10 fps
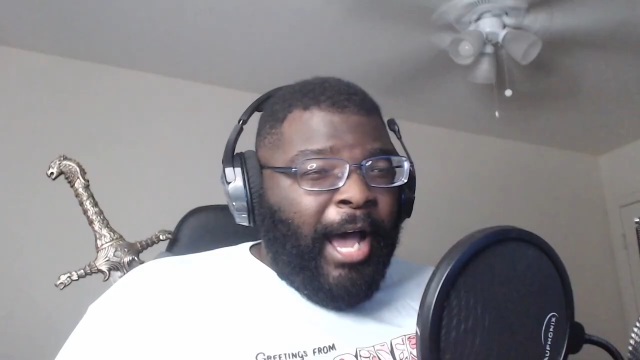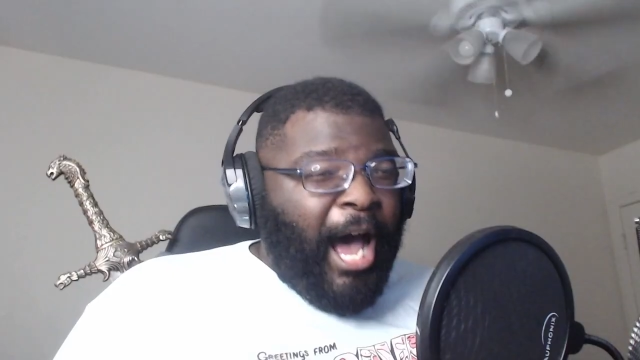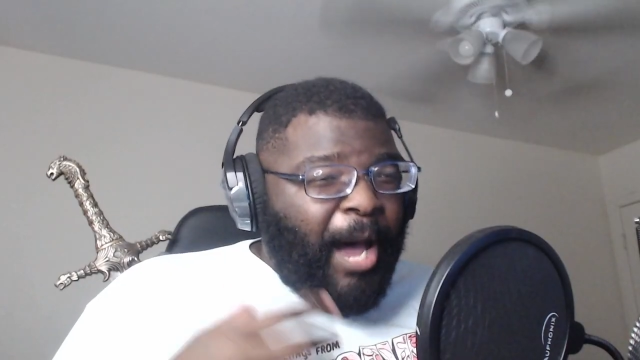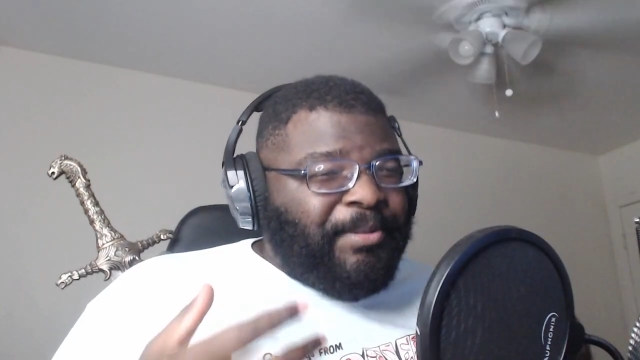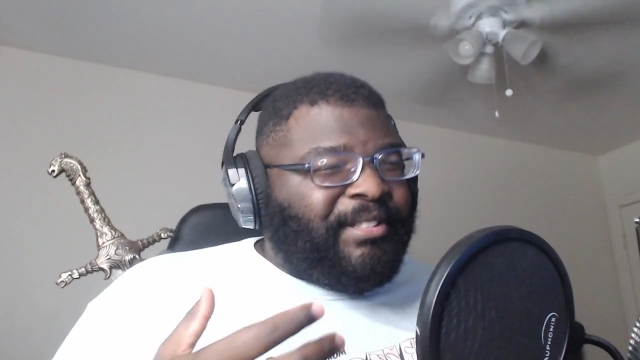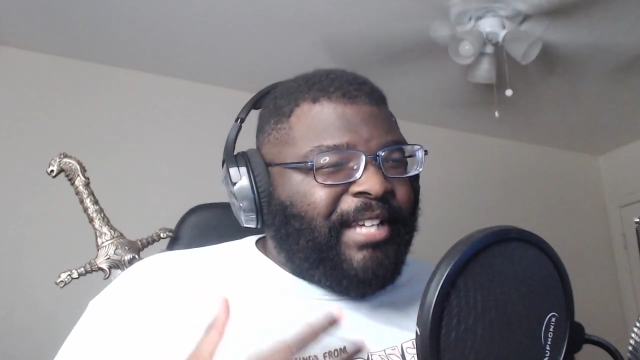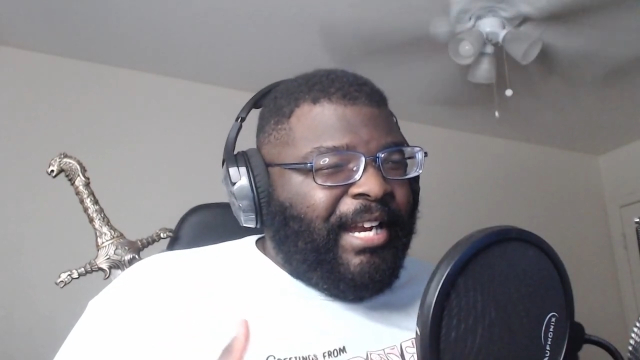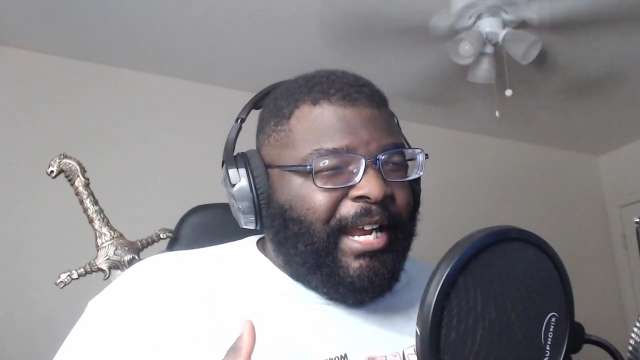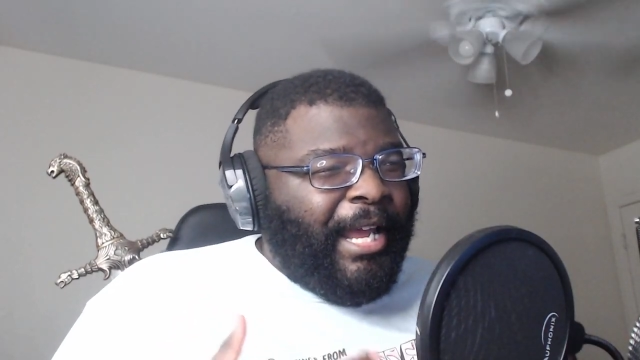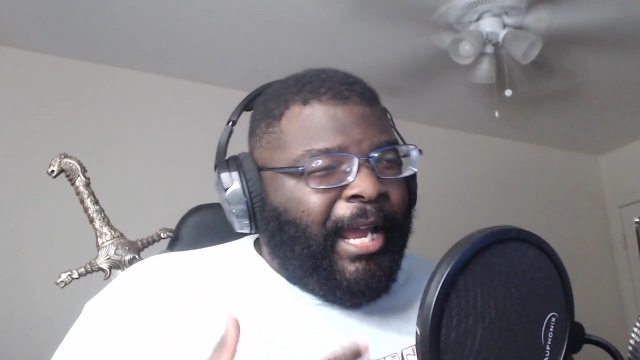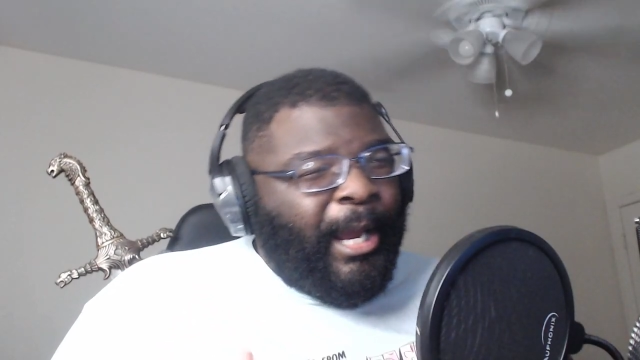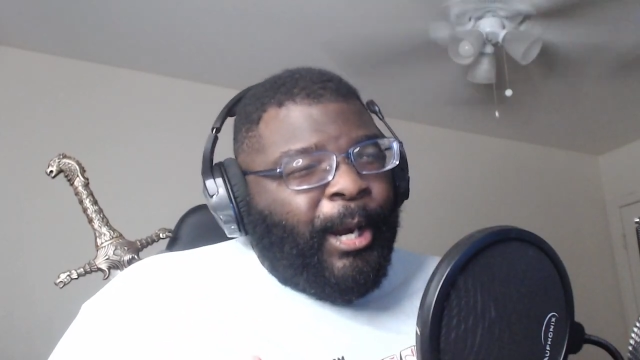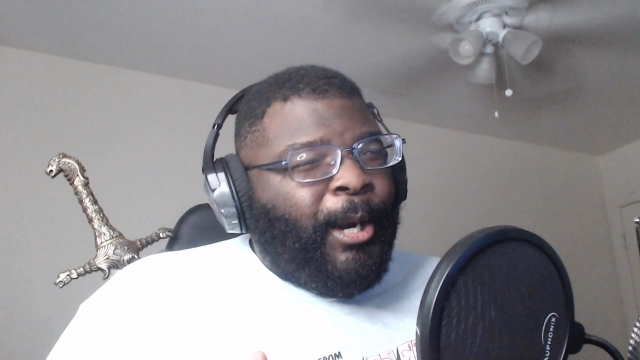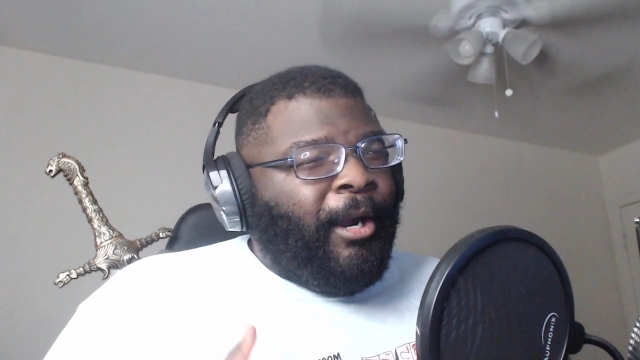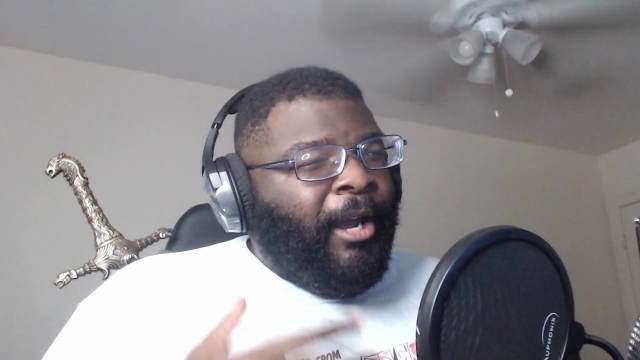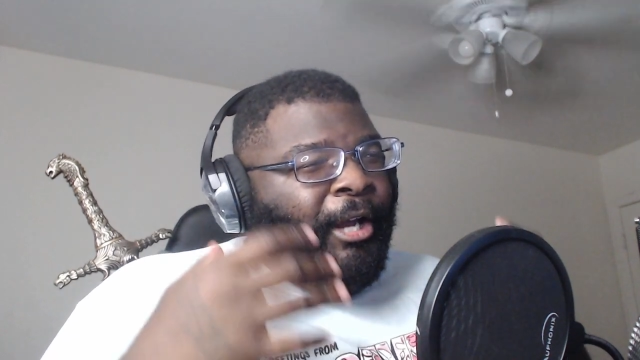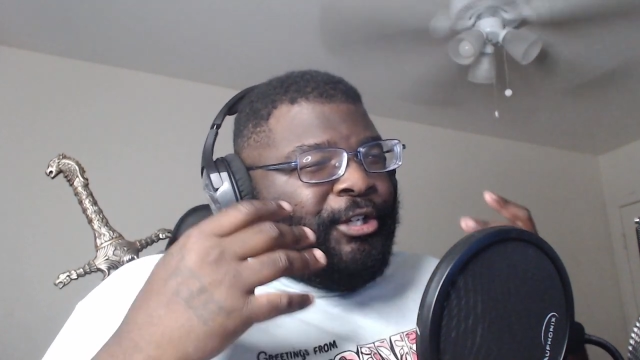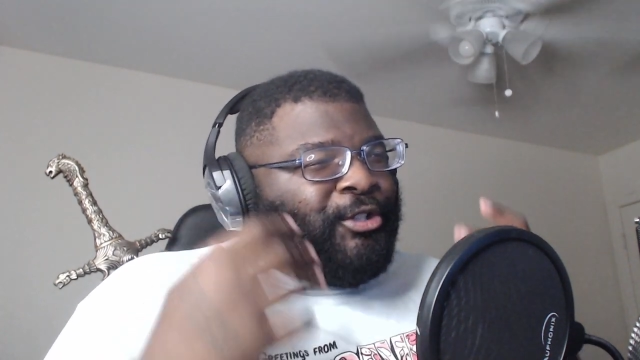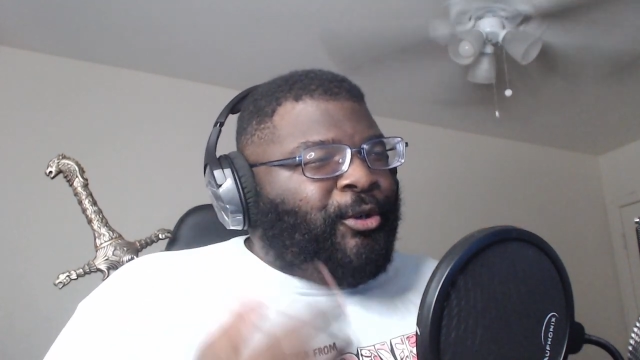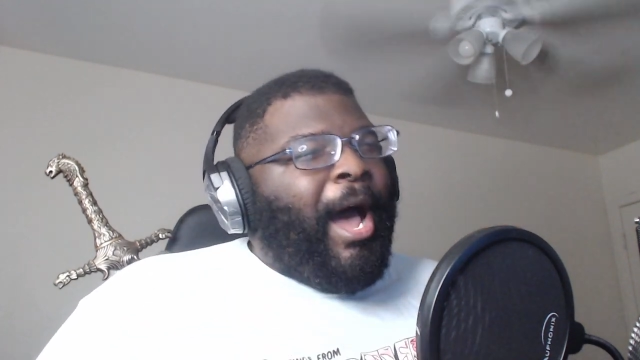I'm sitting here
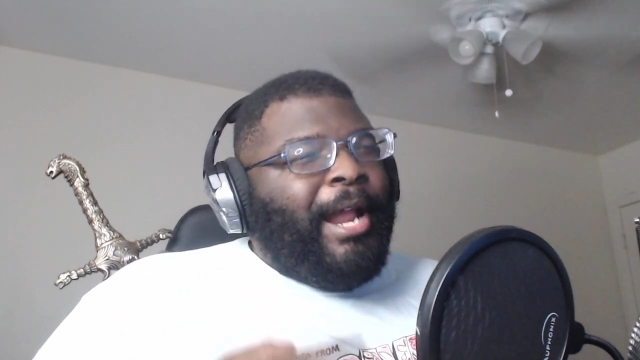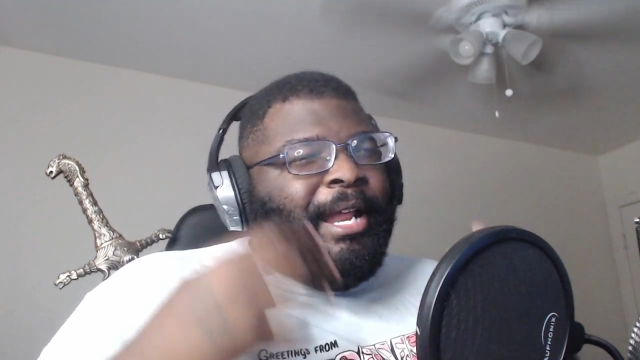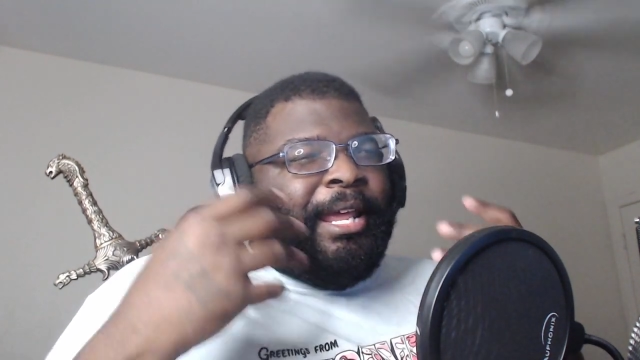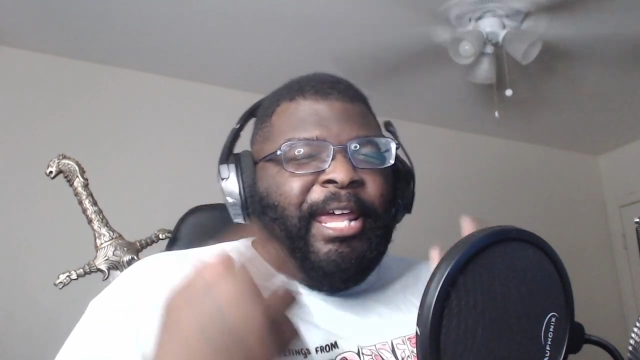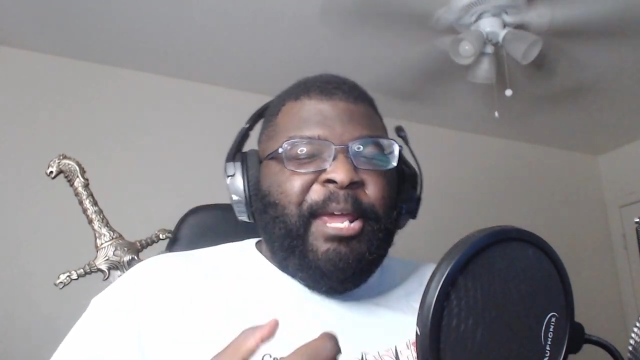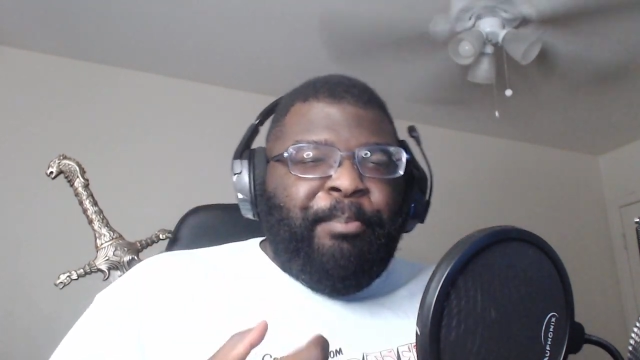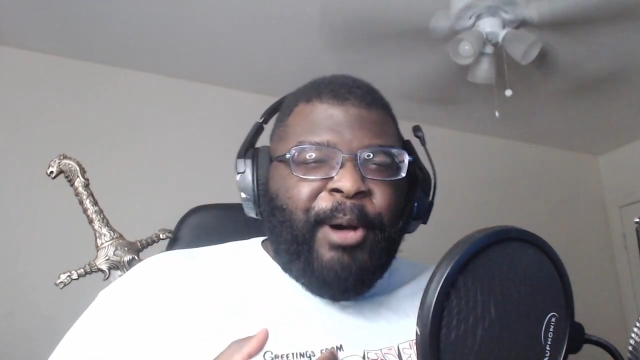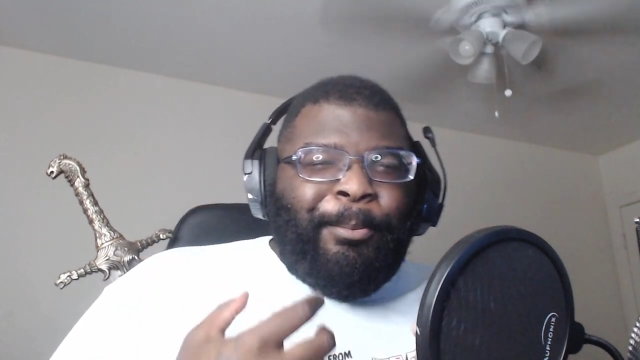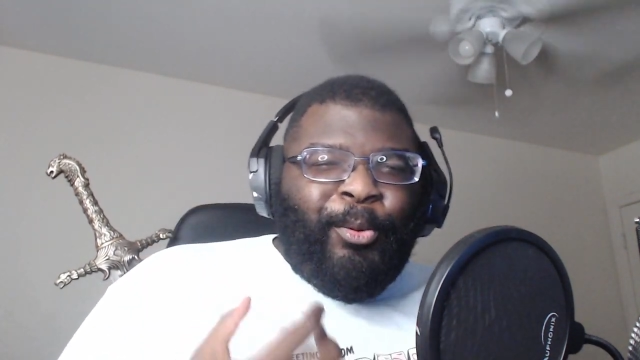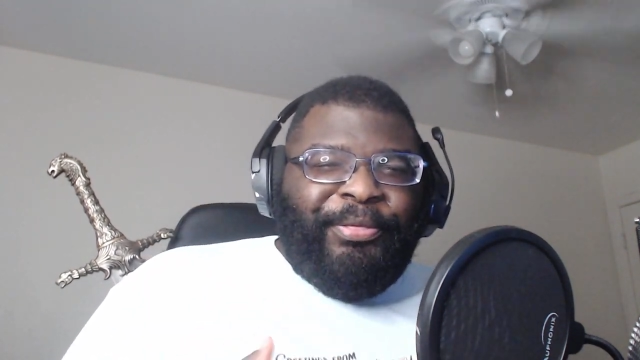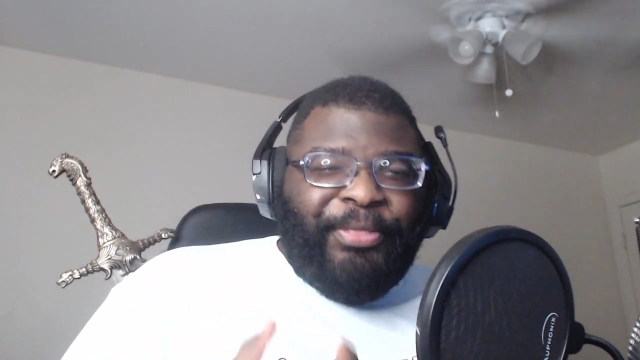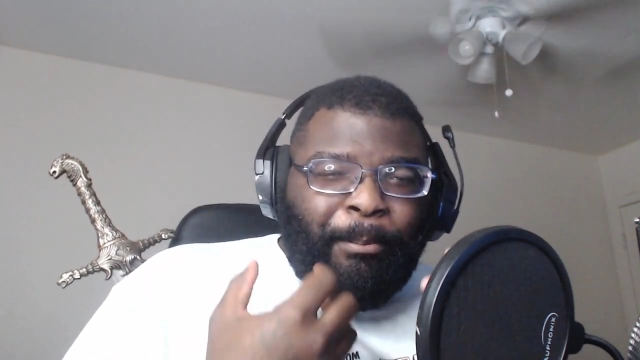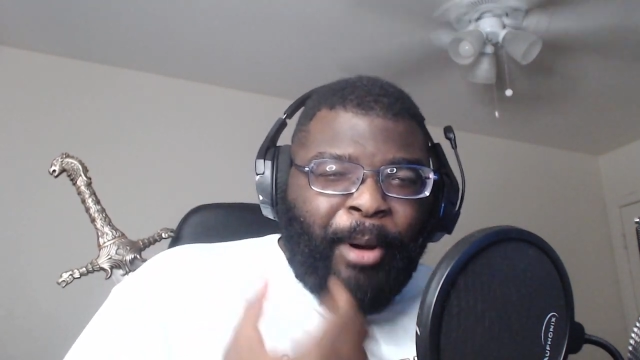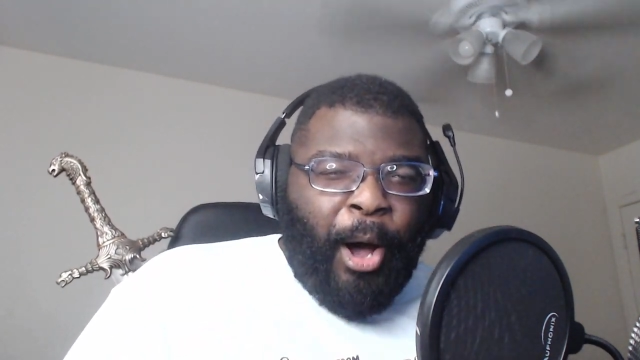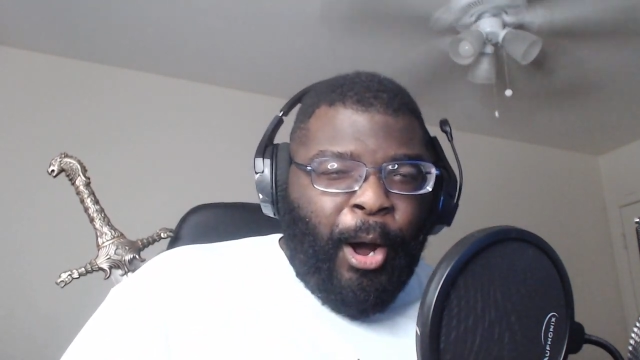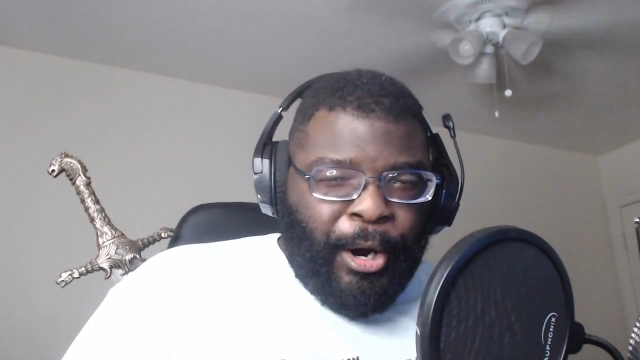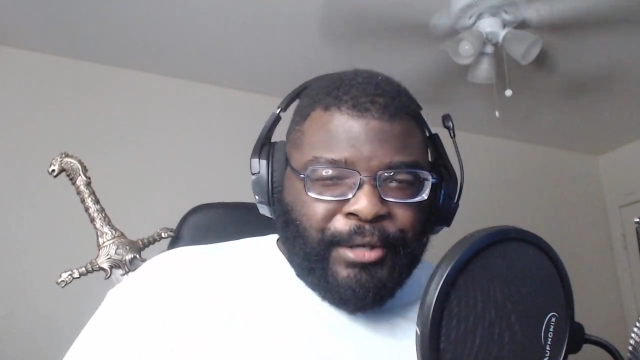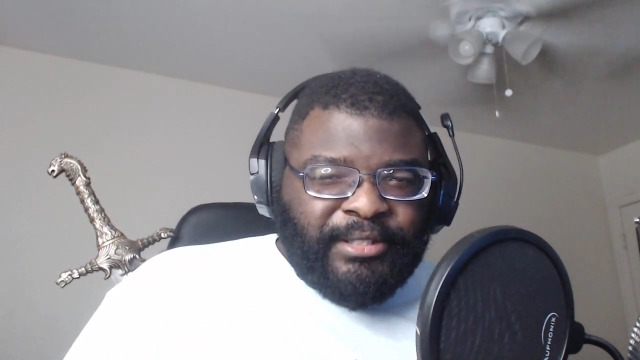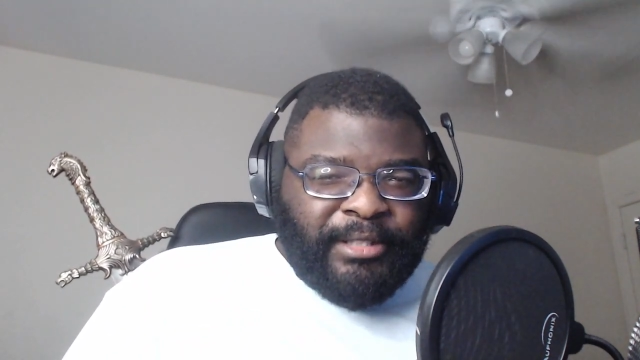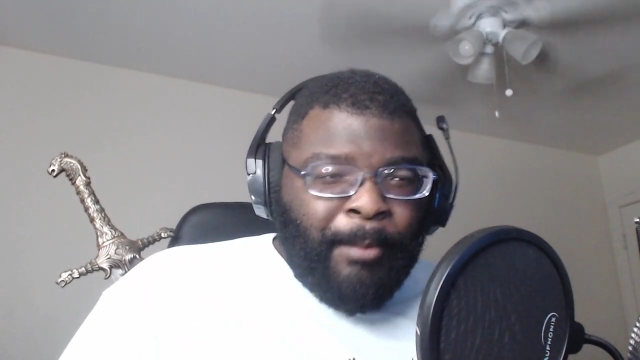trying to keep up with the bars